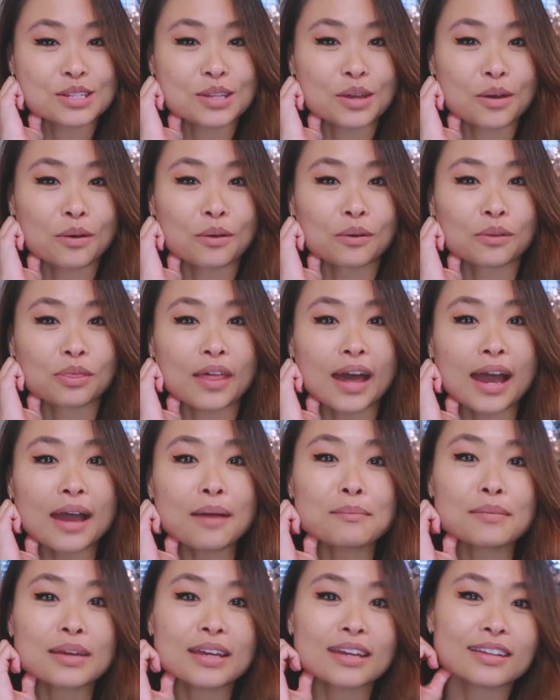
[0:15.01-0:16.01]
So
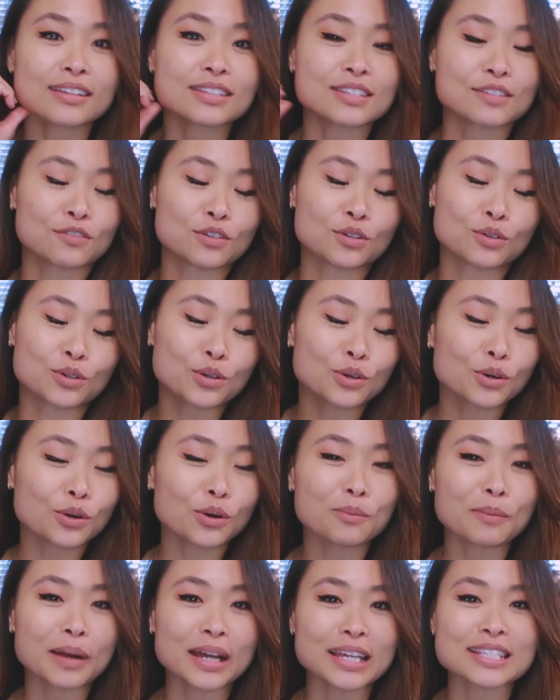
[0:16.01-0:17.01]
that means if you
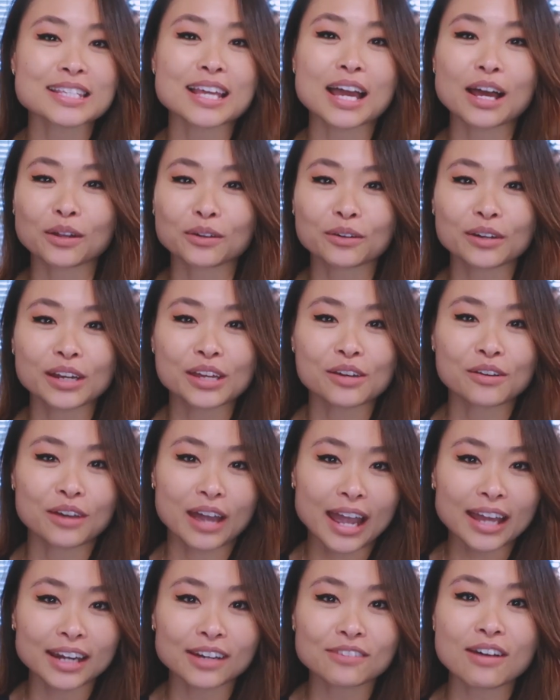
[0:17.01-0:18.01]
Google my salary, you
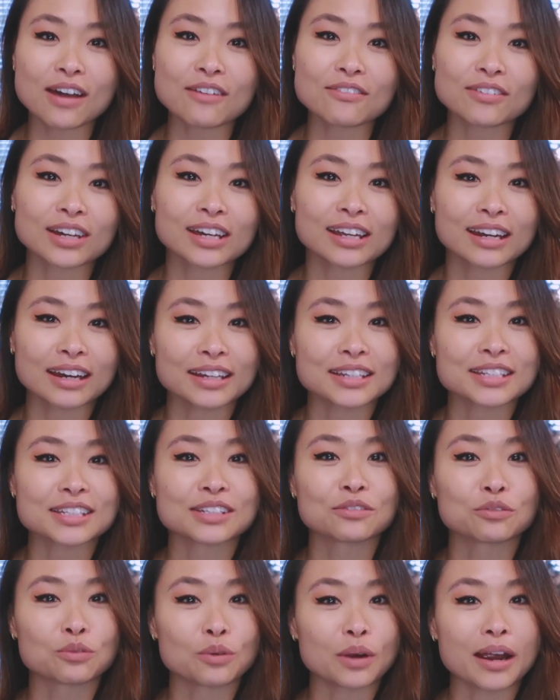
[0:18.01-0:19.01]
kind of have a good
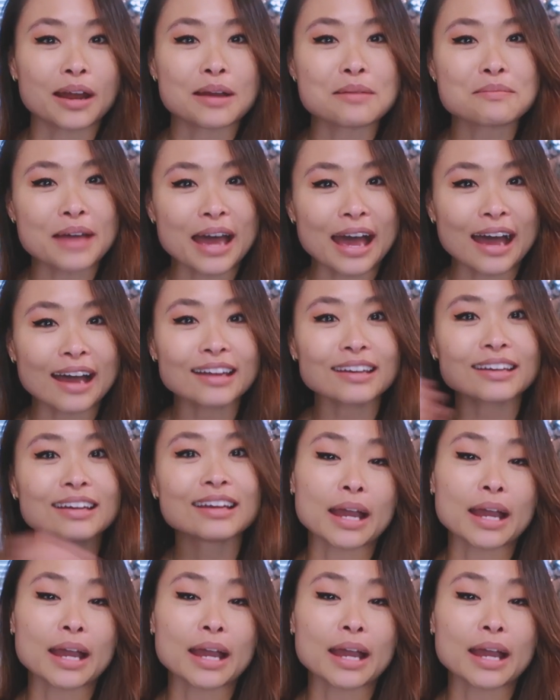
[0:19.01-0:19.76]
idea of where I'm at.